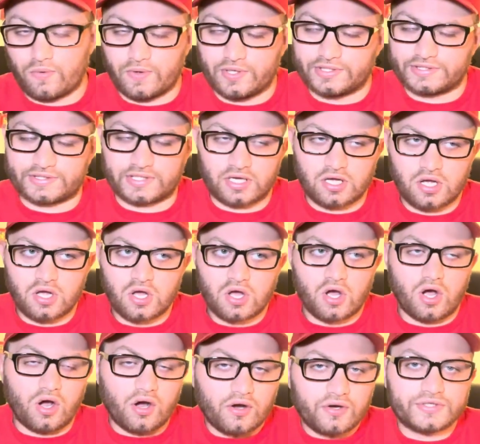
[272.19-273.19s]
was
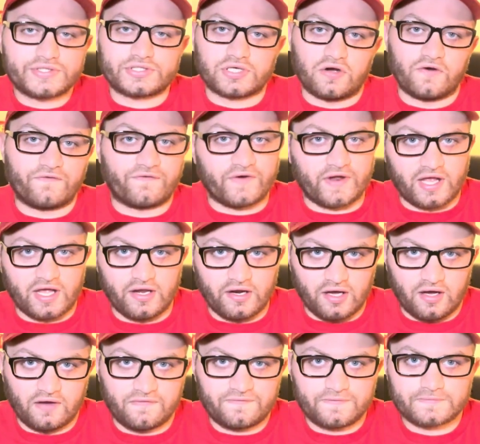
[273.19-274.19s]
also funny
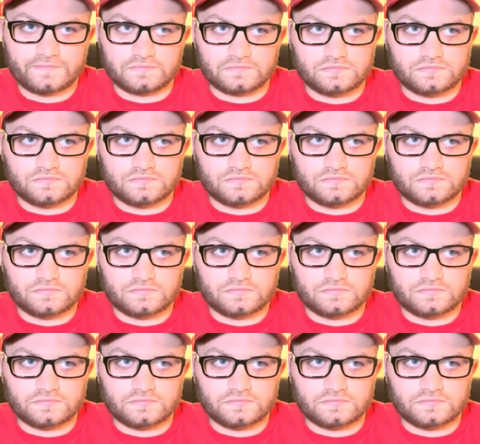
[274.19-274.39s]
enough